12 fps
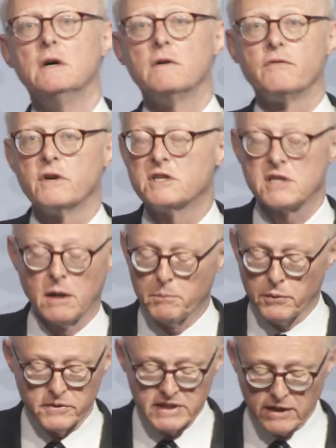For
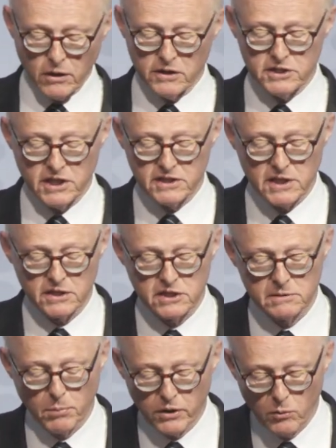example, technologies such
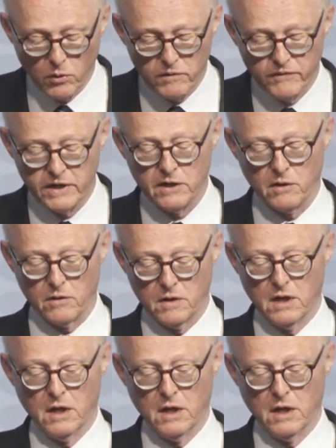as body-worn video